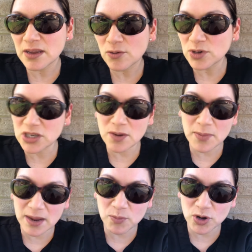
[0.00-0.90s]
which in
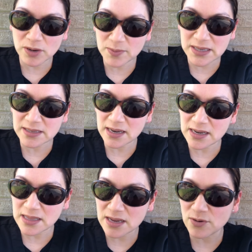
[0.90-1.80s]
my book means
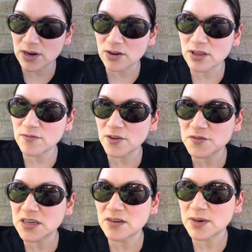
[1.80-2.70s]
anything greater than
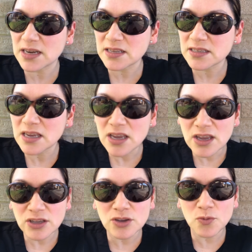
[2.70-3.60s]
15 minutes,
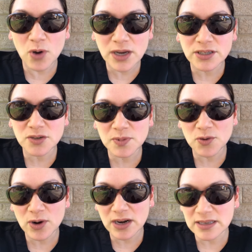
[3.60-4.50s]
you want to be
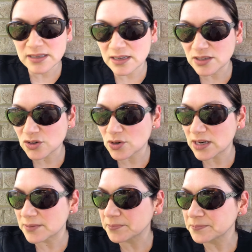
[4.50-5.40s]
wearing sunscreen.